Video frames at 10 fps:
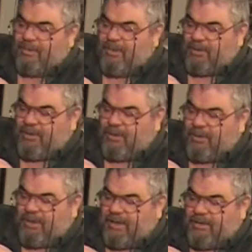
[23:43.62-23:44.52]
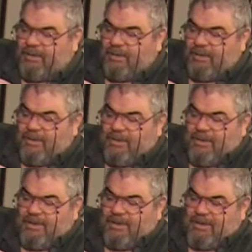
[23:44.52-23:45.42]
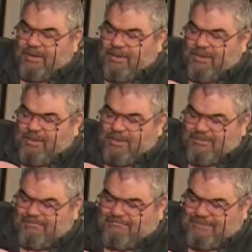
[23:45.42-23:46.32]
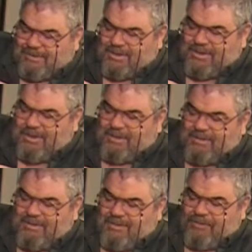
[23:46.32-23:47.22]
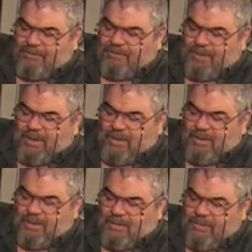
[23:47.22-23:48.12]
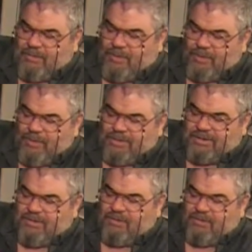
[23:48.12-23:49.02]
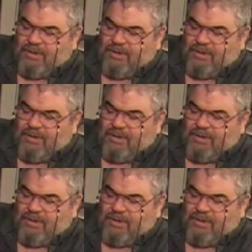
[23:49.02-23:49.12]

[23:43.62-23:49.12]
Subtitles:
maybe you've been counting. I'm on, ooh, that's a tough